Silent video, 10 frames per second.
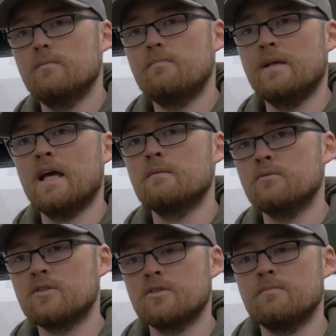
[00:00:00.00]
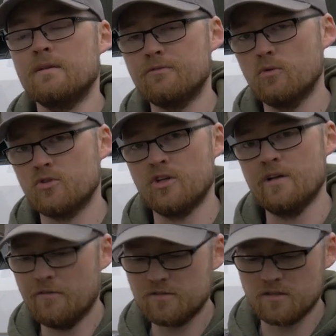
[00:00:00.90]
been able to be fortunate
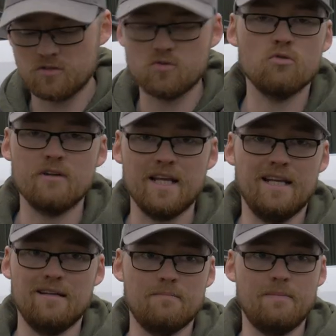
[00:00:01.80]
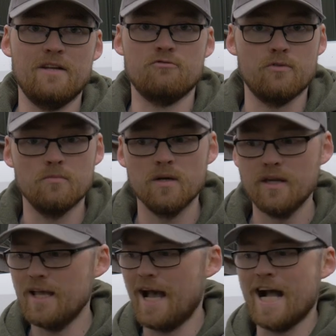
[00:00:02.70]
enough to store it in a bedroom
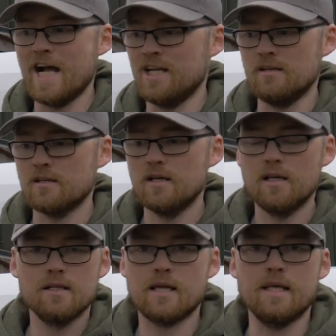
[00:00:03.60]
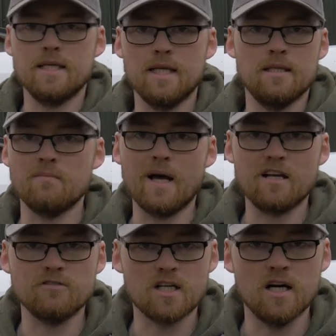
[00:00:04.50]
and take it in the
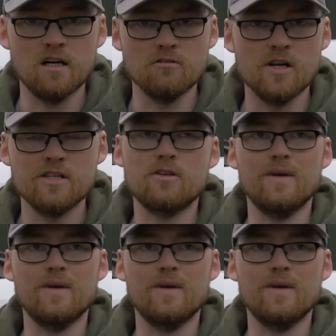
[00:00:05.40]
back of a car, right?